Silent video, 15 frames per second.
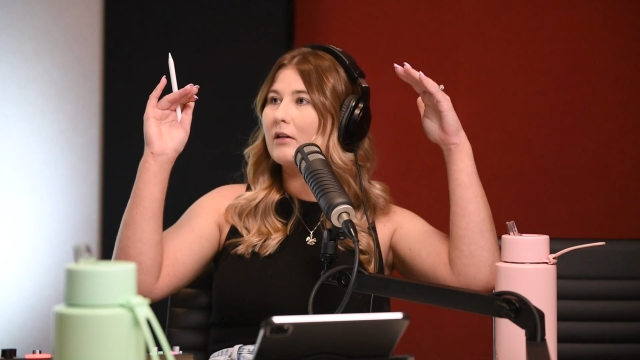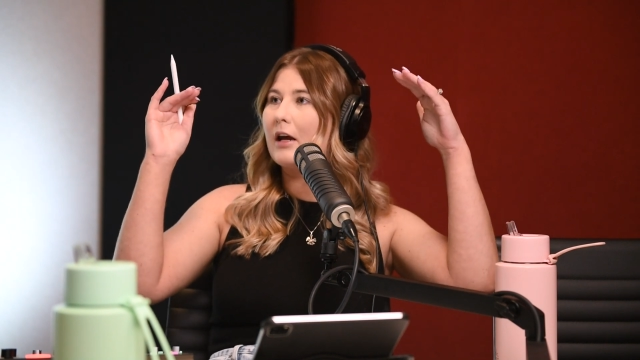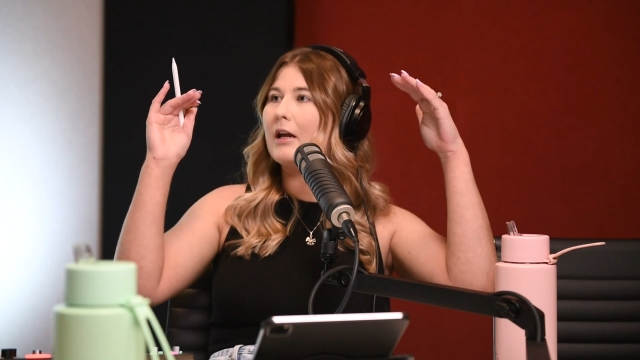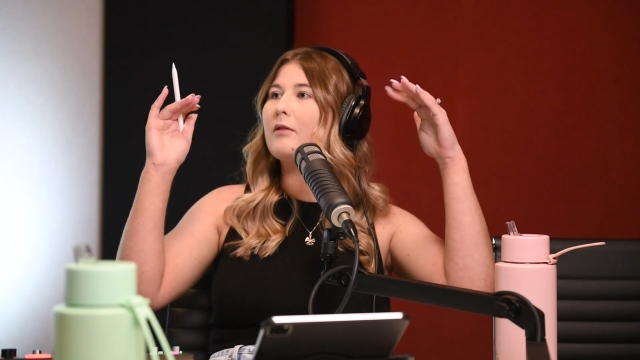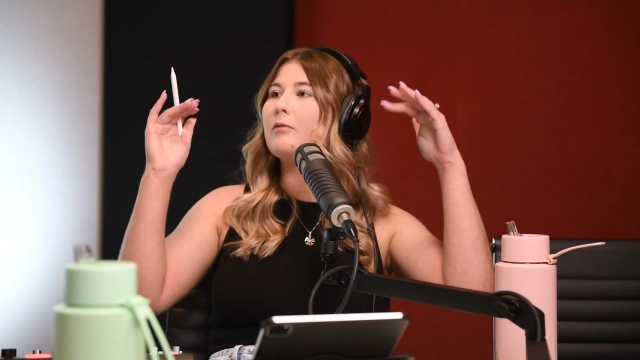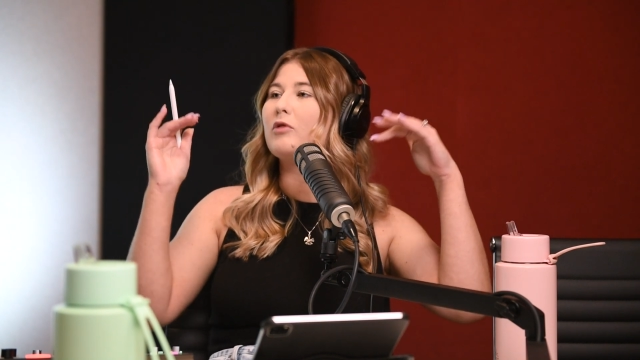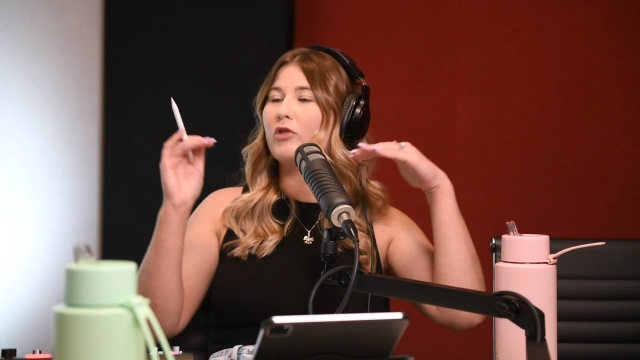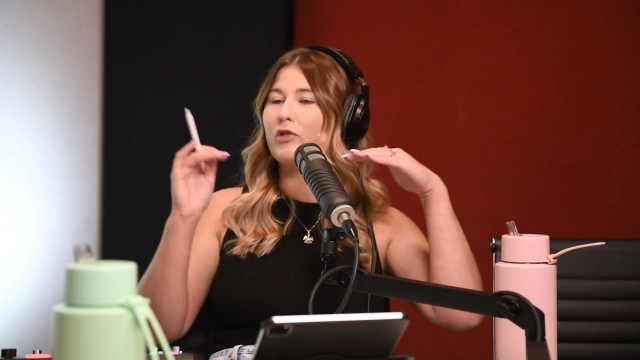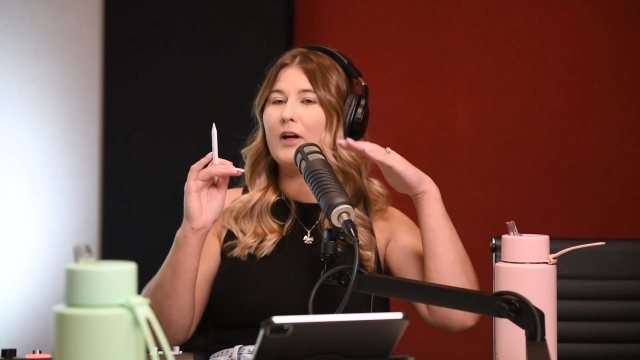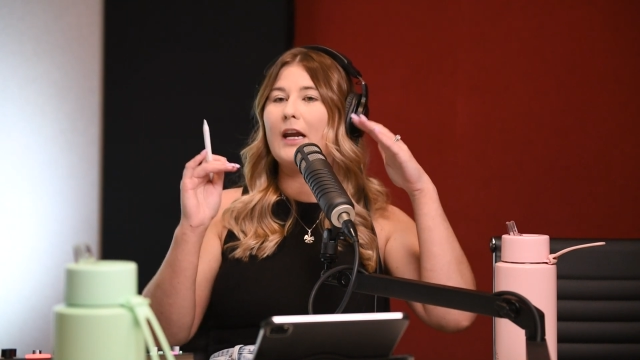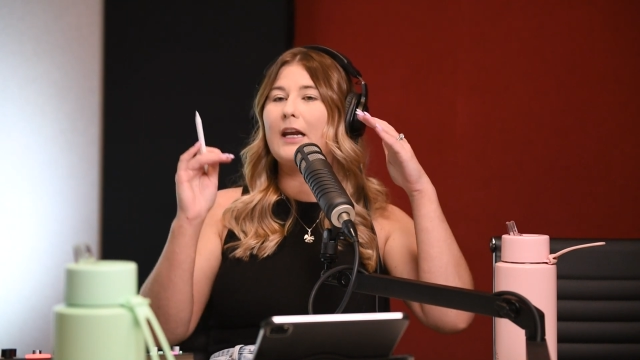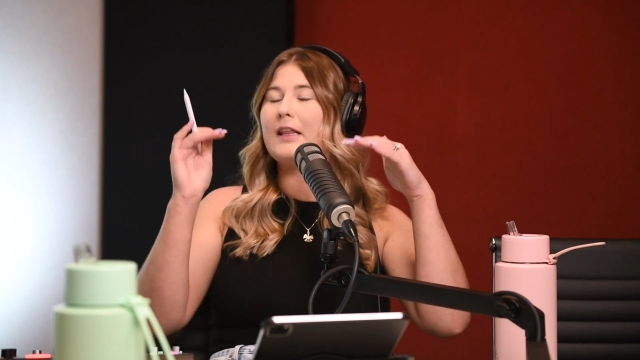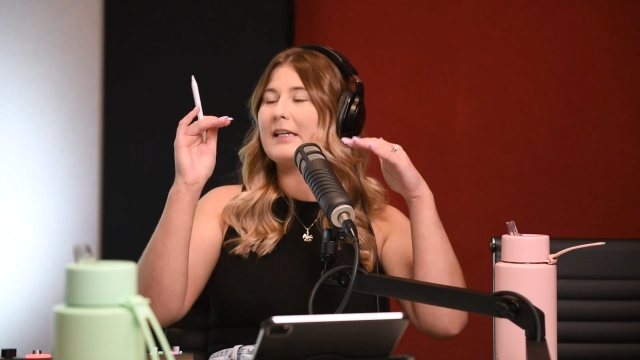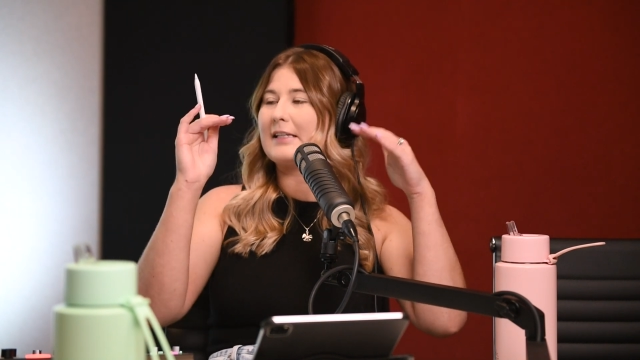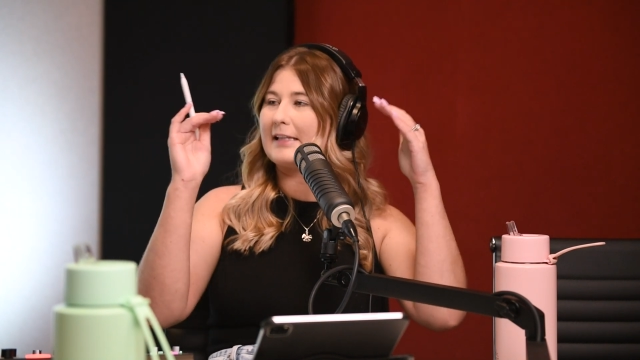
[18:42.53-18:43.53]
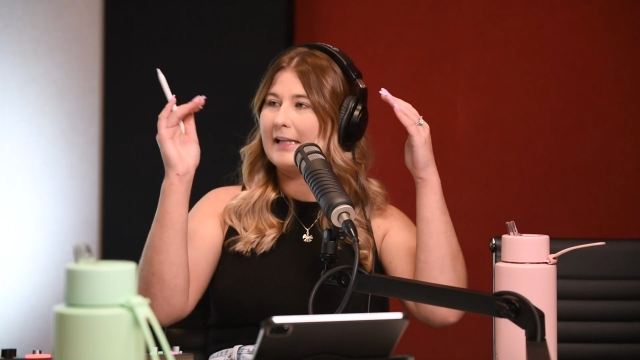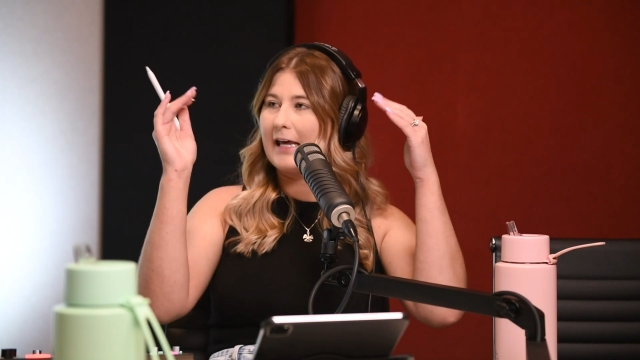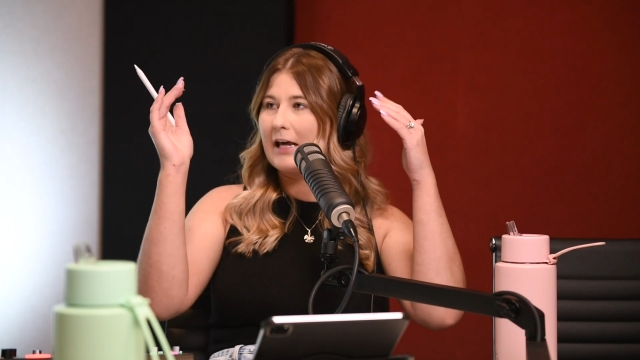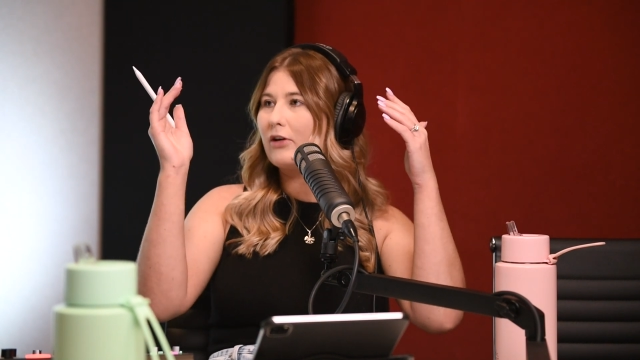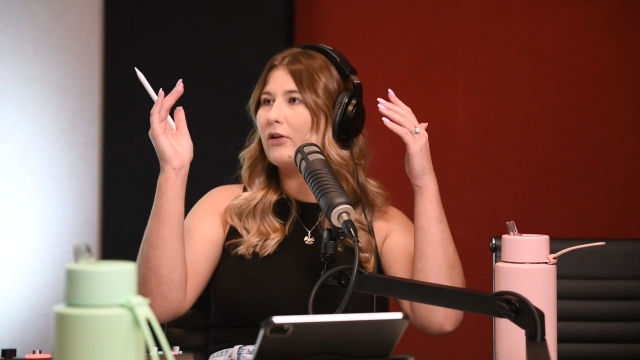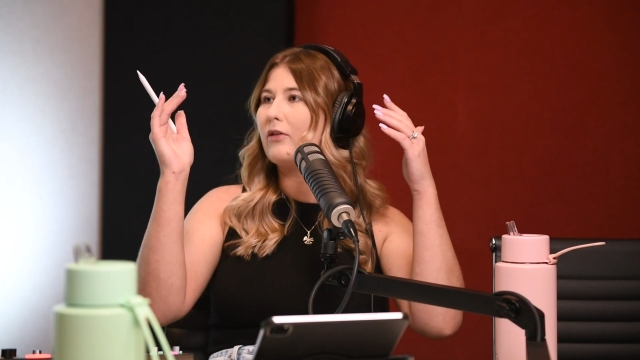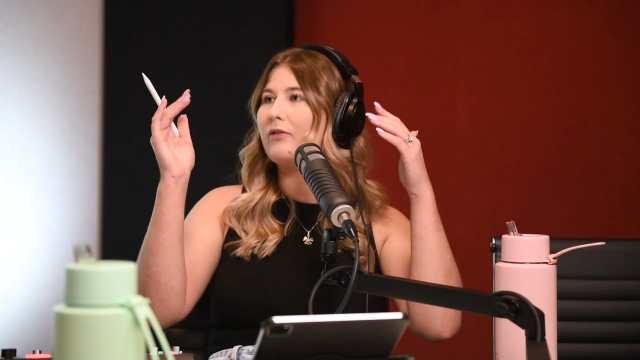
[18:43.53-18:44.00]
and creating this
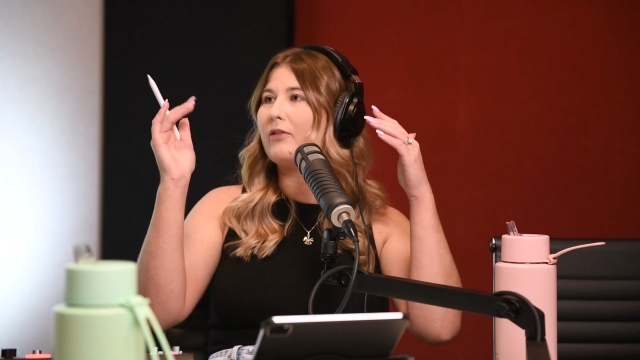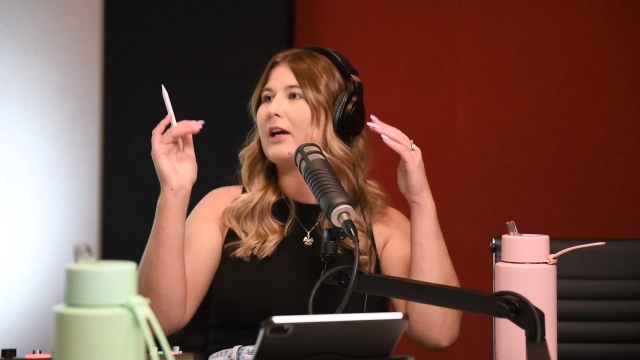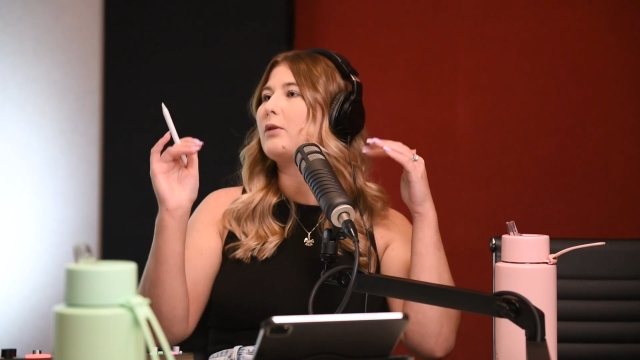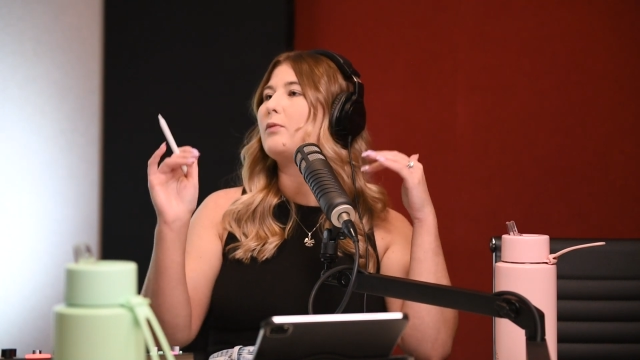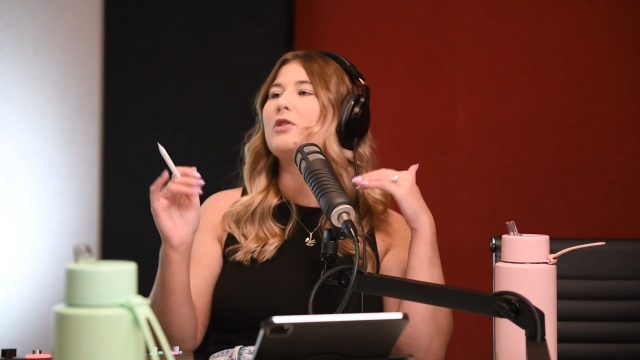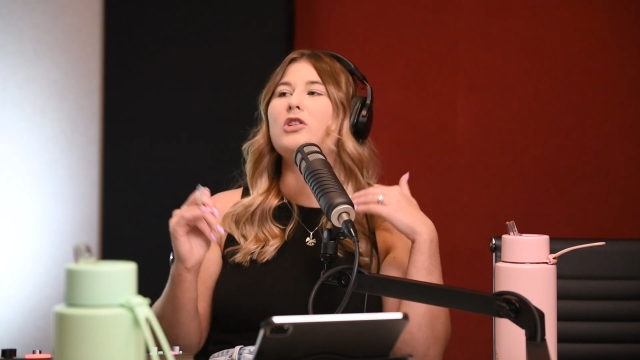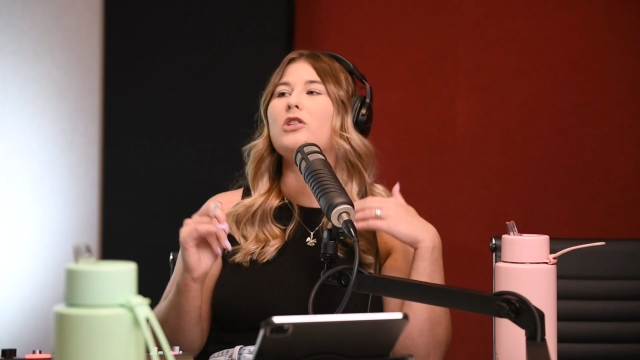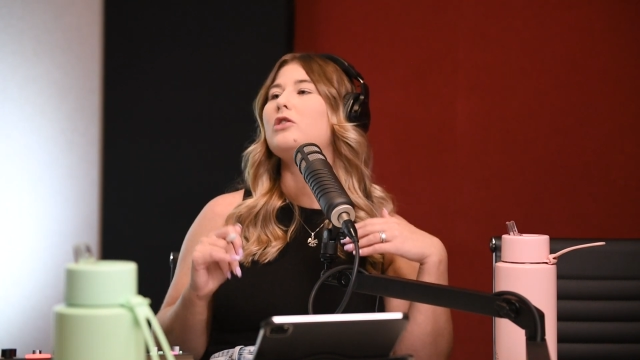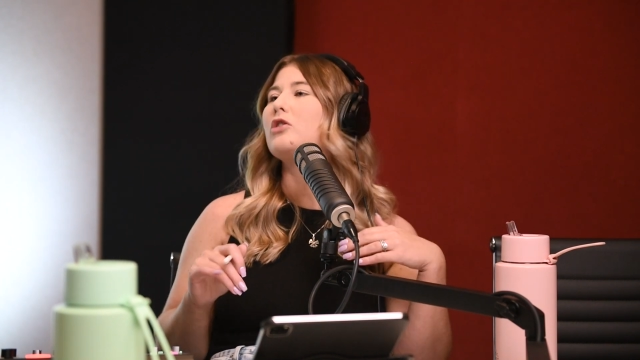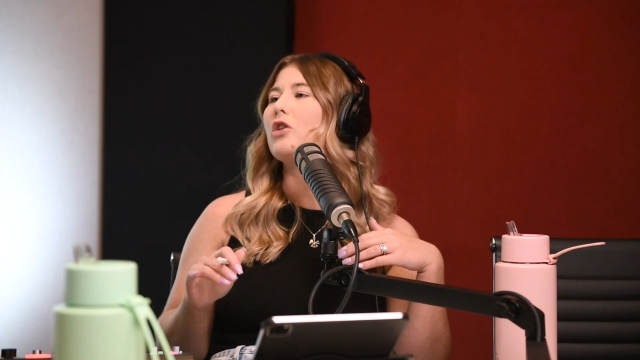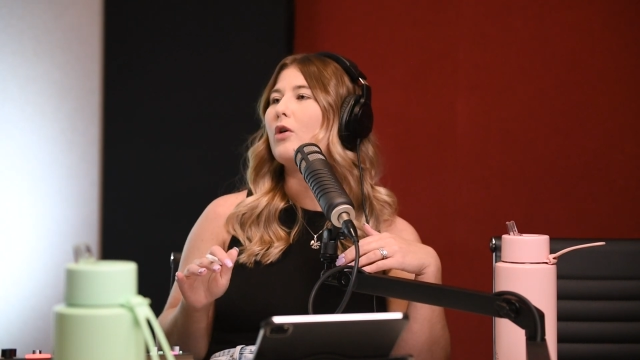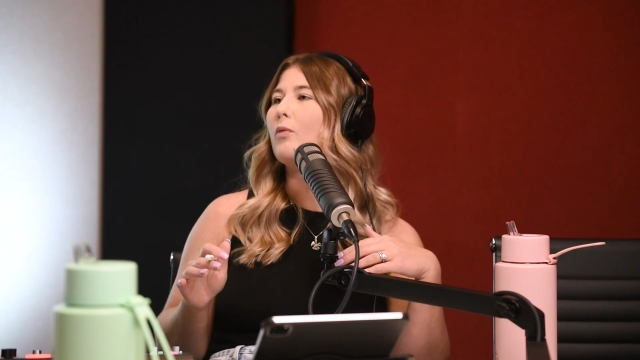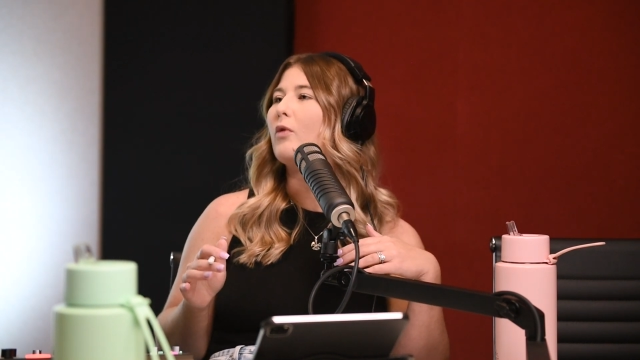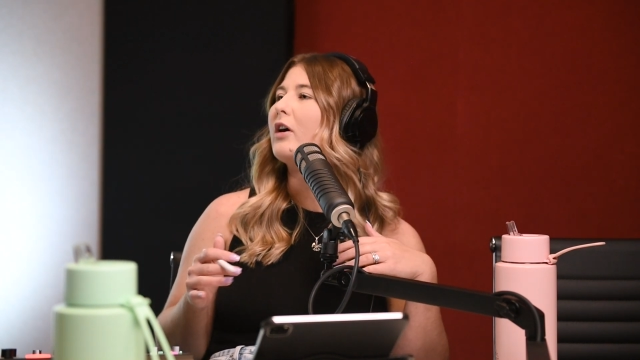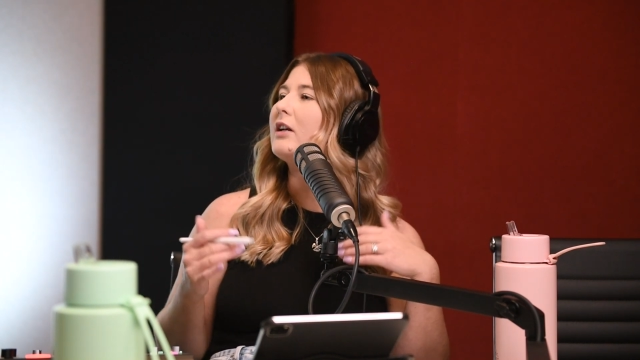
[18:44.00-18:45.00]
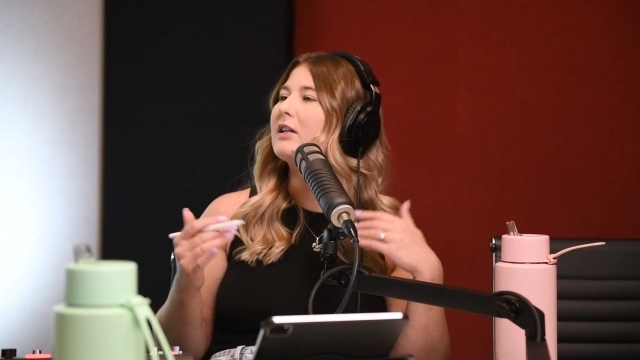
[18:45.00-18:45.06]
ladder effect, which you don't want.